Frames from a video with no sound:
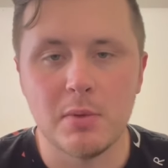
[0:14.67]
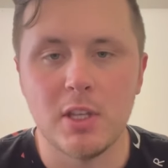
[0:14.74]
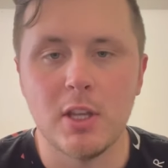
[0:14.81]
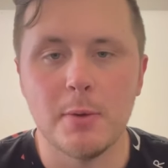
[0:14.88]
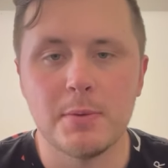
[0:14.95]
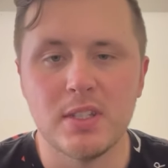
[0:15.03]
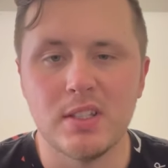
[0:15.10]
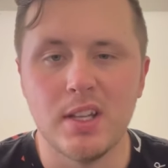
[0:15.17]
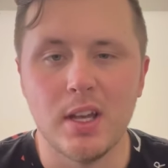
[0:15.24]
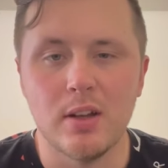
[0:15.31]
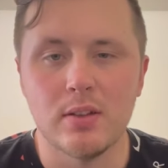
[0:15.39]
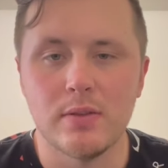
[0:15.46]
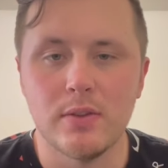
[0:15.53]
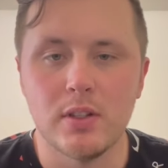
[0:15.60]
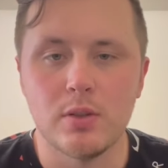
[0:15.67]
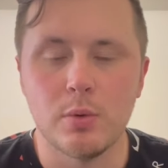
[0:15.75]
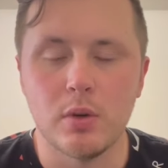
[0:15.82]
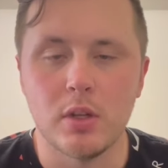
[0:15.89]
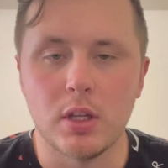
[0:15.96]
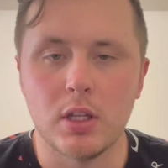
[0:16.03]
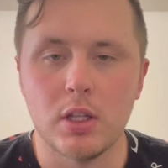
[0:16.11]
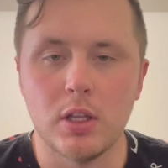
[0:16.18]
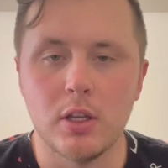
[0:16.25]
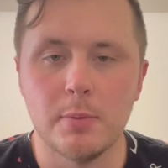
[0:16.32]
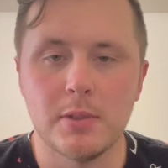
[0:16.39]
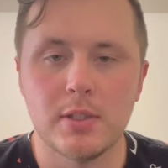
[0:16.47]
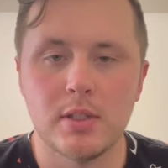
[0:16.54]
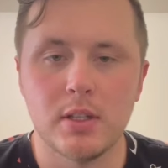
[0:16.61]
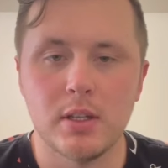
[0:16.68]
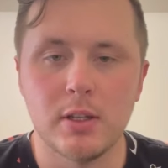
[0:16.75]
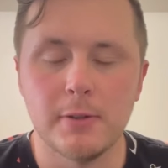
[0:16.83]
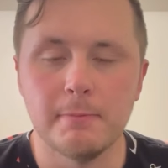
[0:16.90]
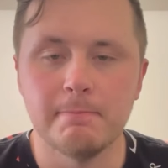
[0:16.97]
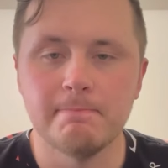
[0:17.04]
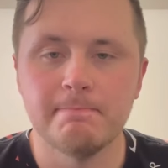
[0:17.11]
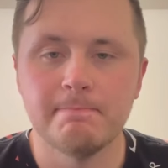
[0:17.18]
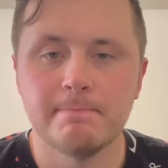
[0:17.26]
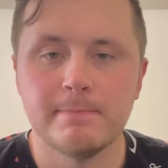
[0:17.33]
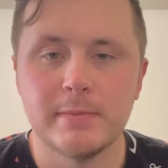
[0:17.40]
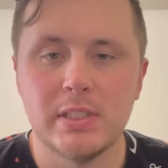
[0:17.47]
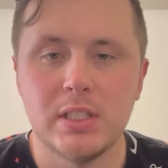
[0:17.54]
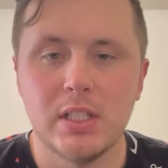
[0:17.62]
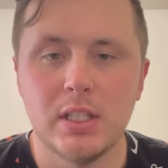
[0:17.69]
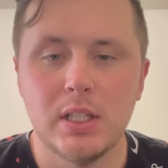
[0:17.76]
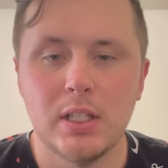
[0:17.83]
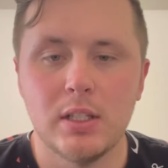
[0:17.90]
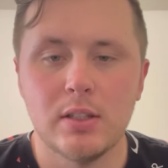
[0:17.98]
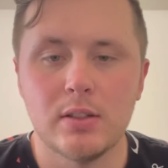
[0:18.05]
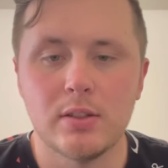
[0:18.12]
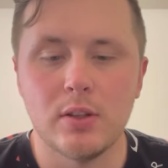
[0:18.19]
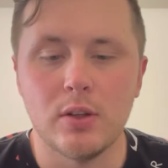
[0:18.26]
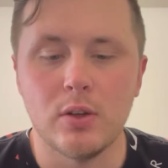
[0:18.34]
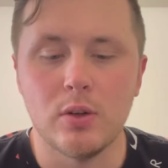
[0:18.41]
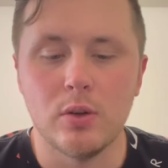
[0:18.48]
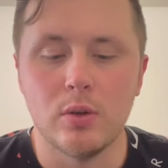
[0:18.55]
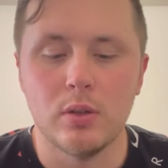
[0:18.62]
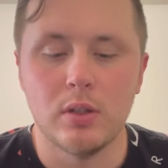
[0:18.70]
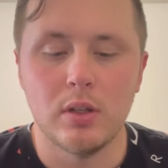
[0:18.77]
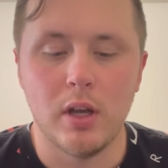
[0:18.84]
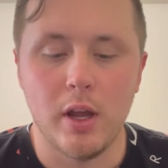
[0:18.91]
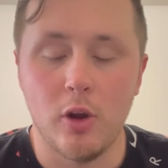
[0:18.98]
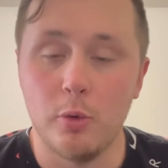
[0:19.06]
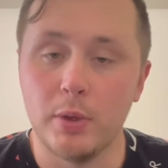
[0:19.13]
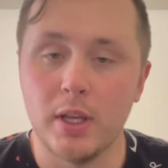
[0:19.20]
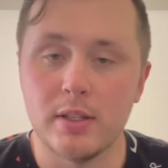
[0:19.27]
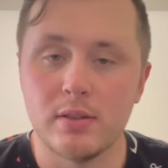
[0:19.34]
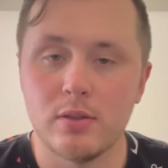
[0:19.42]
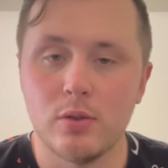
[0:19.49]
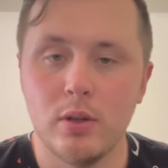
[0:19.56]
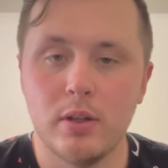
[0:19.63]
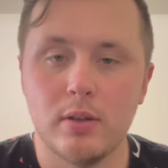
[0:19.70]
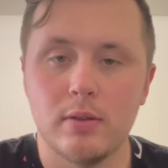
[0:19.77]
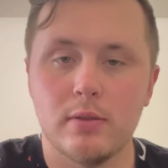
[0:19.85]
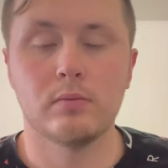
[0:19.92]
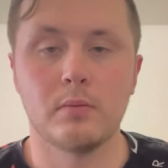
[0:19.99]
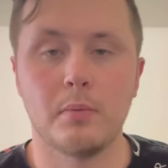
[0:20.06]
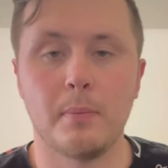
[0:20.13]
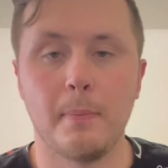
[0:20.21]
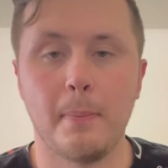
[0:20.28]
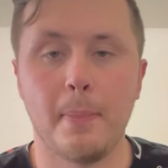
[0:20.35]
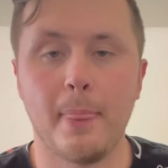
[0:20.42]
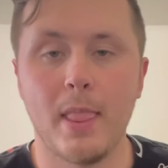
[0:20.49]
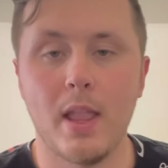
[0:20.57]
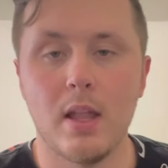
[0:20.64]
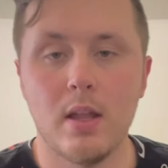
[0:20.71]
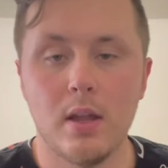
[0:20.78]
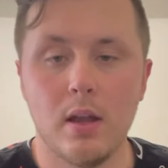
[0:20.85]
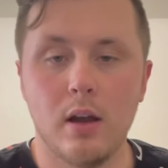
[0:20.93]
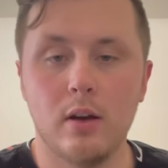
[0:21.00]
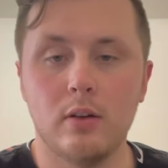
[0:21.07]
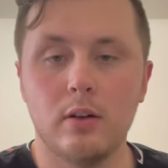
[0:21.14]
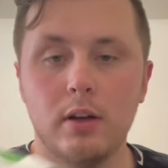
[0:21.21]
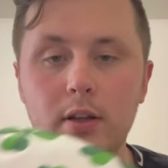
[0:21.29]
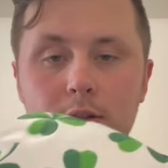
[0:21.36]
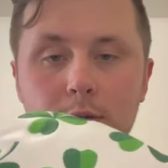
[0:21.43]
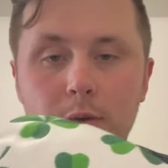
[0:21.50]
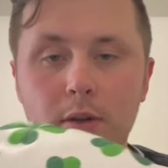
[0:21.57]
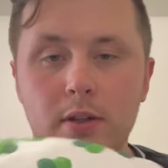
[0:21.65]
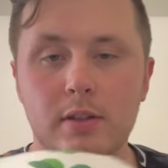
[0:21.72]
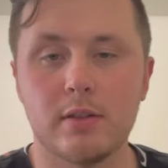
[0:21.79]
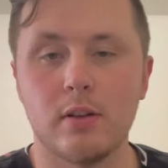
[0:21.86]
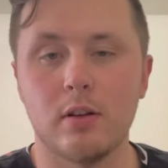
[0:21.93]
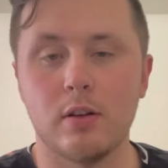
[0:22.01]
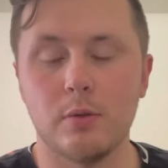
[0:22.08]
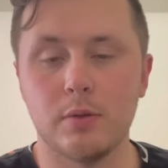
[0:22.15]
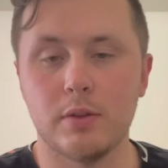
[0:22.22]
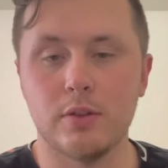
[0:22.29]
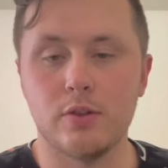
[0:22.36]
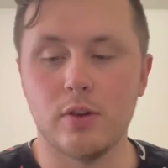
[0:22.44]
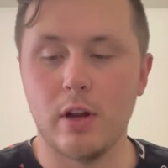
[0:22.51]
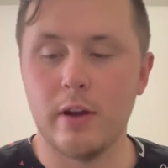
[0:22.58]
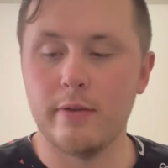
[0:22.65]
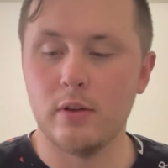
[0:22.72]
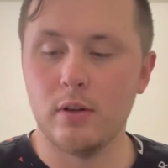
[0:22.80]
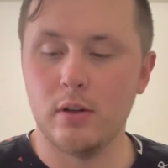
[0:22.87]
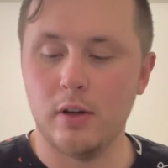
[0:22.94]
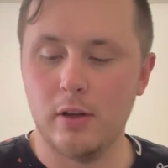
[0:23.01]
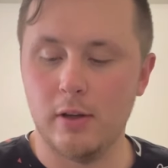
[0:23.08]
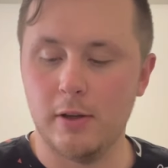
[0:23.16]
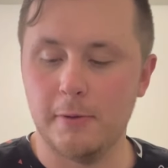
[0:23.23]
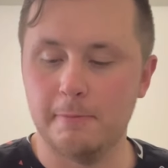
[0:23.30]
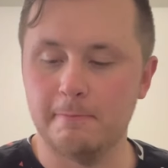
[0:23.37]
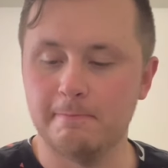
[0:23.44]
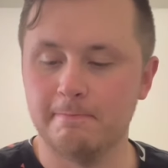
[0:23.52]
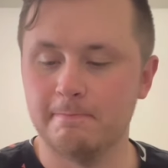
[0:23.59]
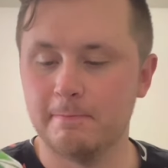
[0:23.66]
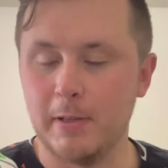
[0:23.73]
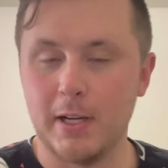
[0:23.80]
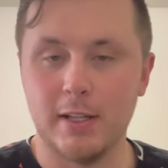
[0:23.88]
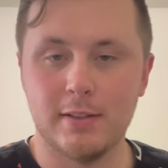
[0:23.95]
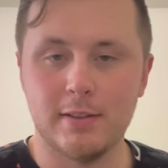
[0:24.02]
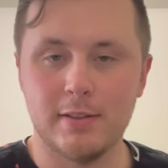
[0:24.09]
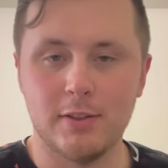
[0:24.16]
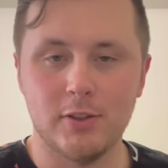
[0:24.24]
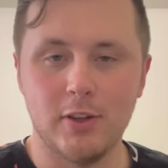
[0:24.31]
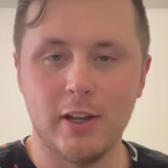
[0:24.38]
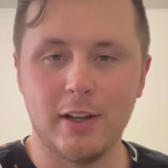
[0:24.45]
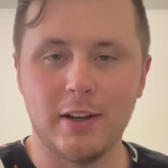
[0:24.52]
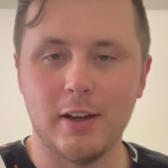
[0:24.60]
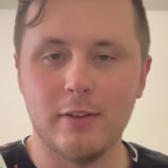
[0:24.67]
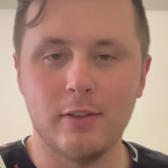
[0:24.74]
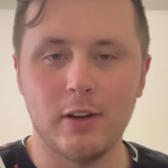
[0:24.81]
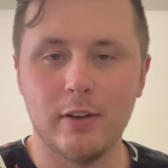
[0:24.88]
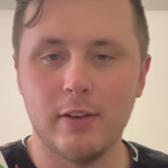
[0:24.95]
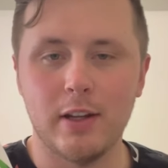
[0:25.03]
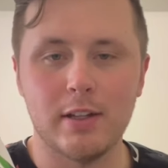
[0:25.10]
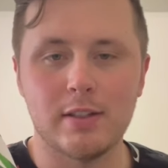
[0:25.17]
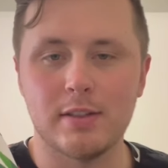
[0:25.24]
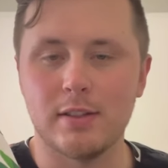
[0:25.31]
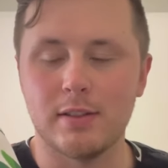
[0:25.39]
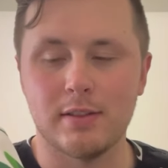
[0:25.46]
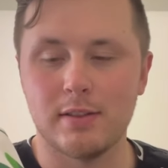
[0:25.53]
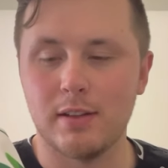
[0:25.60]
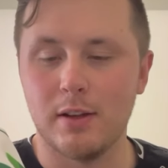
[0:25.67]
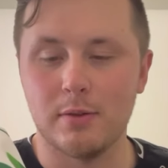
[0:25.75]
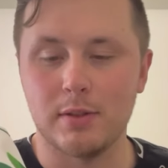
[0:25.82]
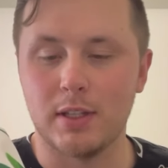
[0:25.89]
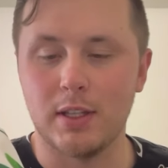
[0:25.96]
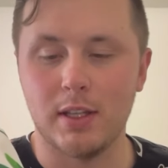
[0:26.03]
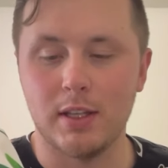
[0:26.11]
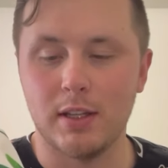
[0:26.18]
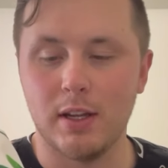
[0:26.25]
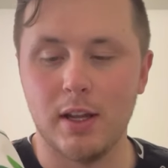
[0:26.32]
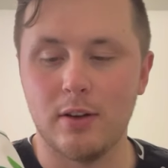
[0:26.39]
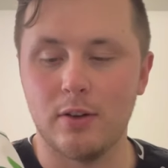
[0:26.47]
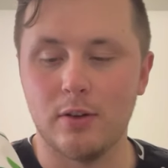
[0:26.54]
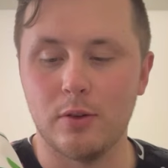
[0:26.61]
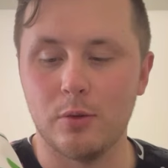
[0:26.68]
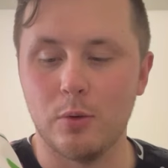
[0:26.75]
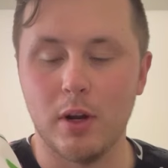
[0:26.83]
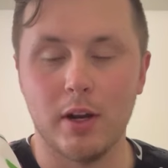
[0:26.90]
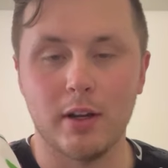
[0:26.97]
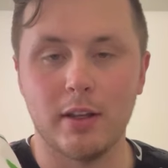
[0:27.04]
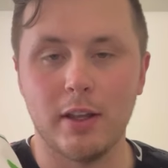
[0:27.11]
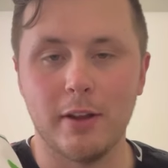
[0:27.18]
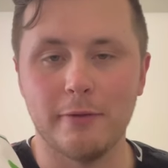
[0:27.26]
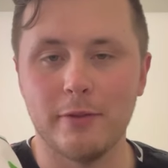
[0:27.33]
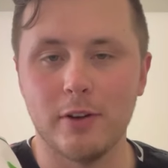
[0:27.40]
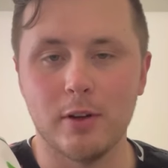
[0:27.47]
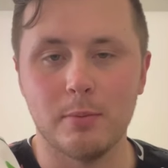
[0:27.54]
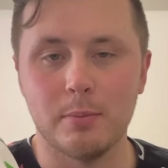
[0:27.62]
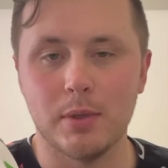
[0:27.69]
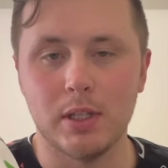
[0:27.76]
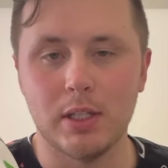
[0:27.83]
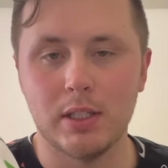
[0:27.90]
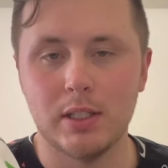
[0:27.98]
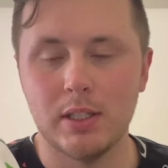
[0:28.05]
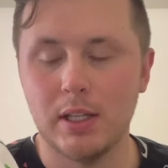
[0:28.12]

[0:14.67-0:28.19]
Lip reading: ups and downs of each one of the clubs. So I hope you guys enjoy. All right, so we're going to start out with the driver. I got this little head cover. I've had it since I was a kid. I don't know where it came from, but